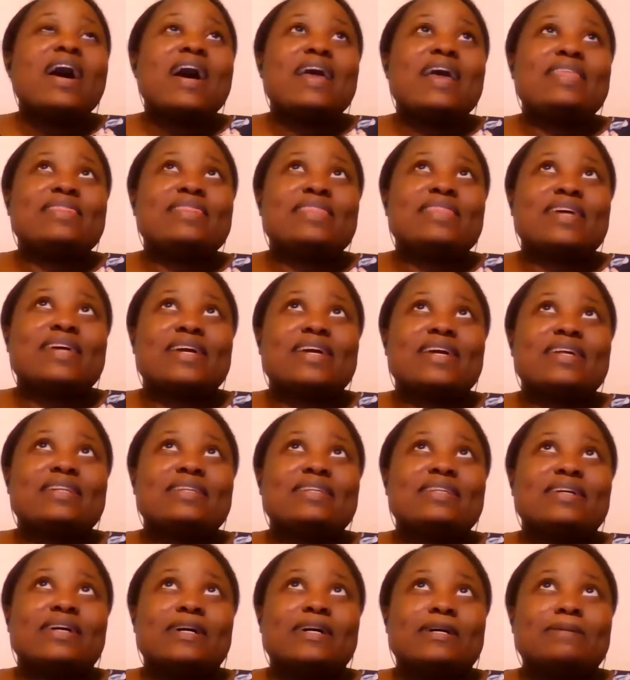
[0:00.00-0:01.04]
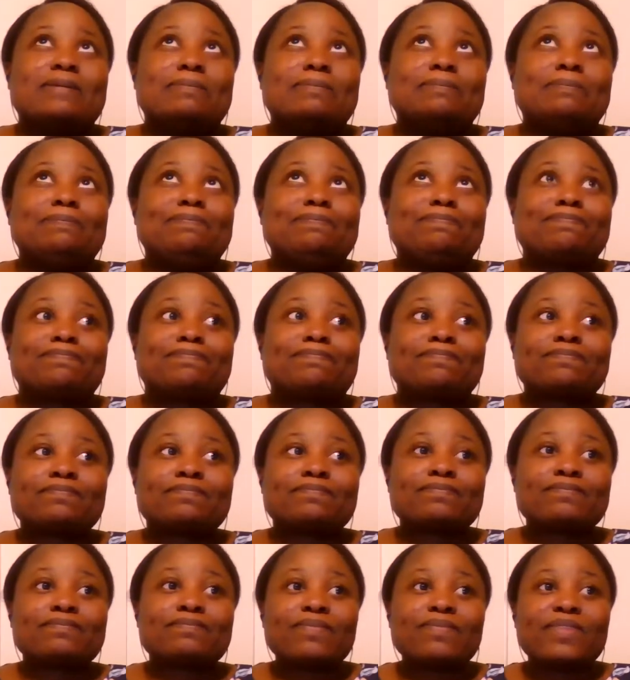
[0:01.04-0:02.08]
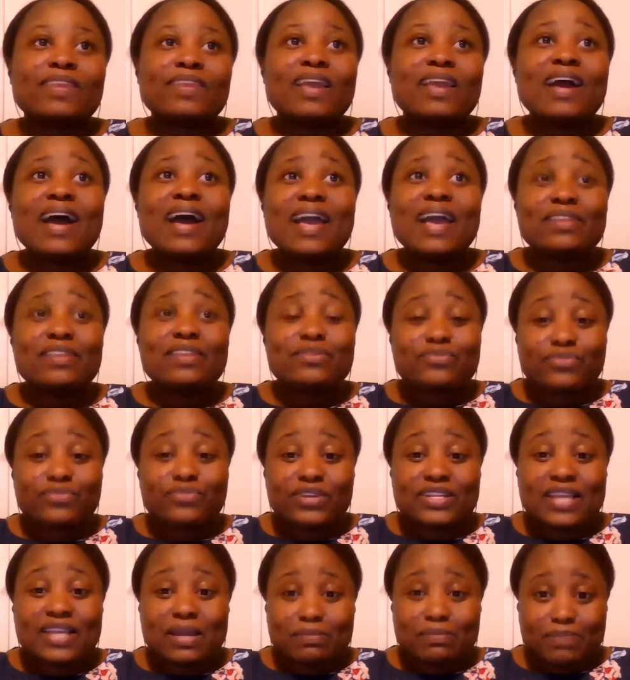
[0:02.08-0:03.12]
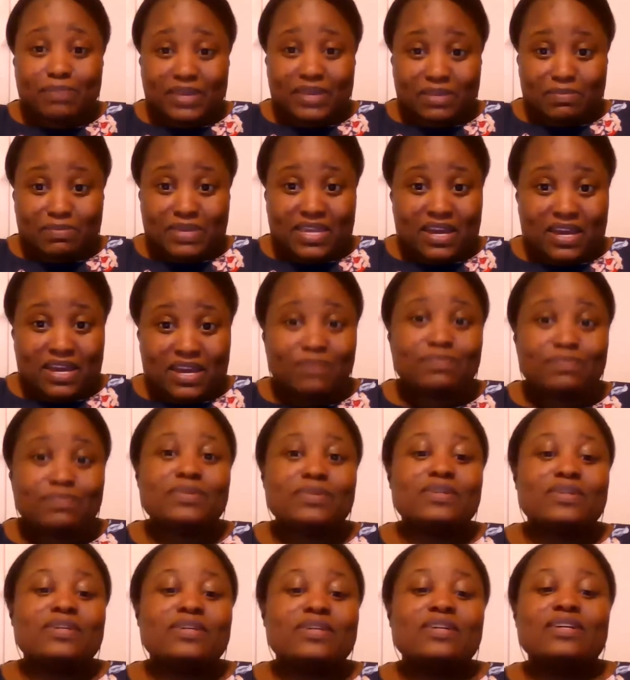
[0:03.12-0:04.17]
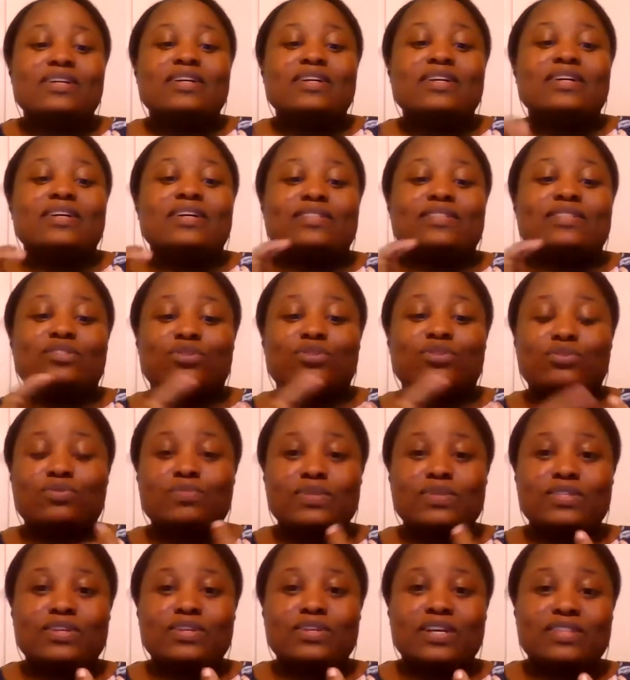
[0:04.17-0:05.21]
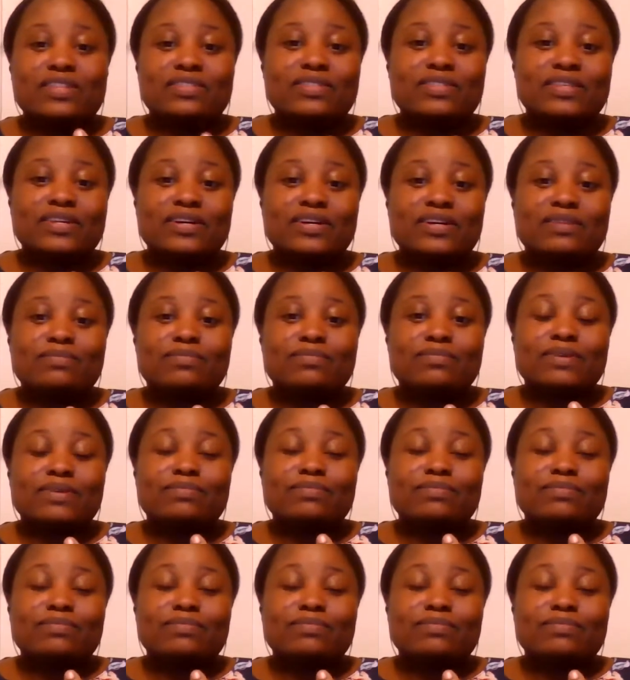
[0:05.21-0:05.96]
And then I had a friend come pick me up, took me and